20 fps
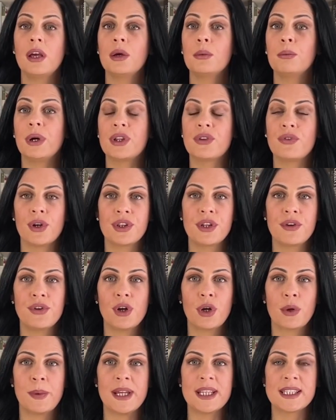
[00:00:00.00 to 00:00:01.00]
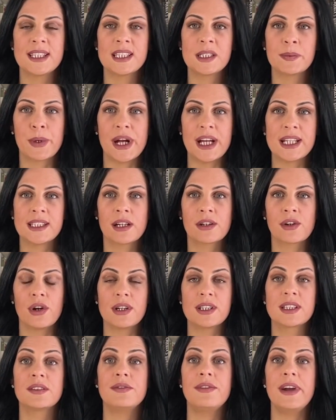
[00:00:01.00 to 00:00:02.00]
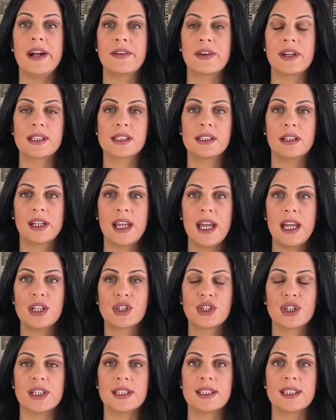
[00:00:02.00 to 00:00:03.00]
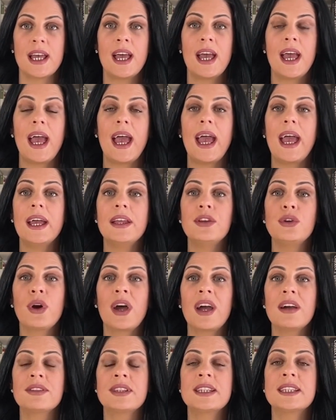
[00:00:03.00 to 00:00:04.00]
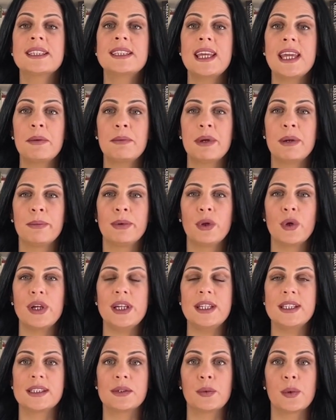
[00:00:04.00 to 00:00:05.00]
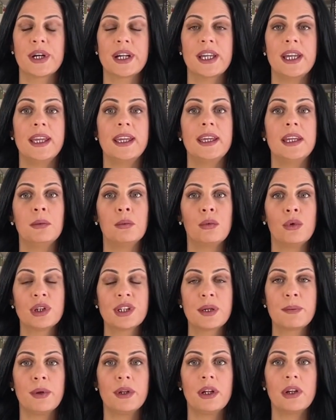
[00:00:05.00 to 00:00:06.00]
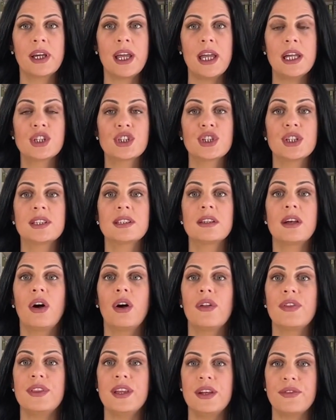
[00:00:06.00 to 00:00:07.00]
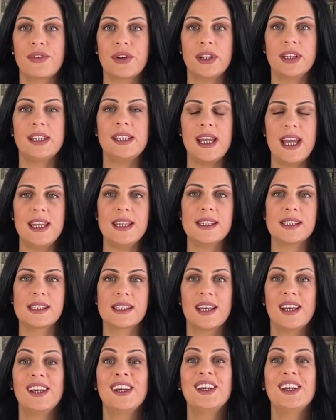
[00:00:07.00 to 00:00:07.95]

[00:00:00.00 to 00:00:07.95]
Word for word: But what if your business spreads across various locations and you have the same employees working in multiple locations on different days?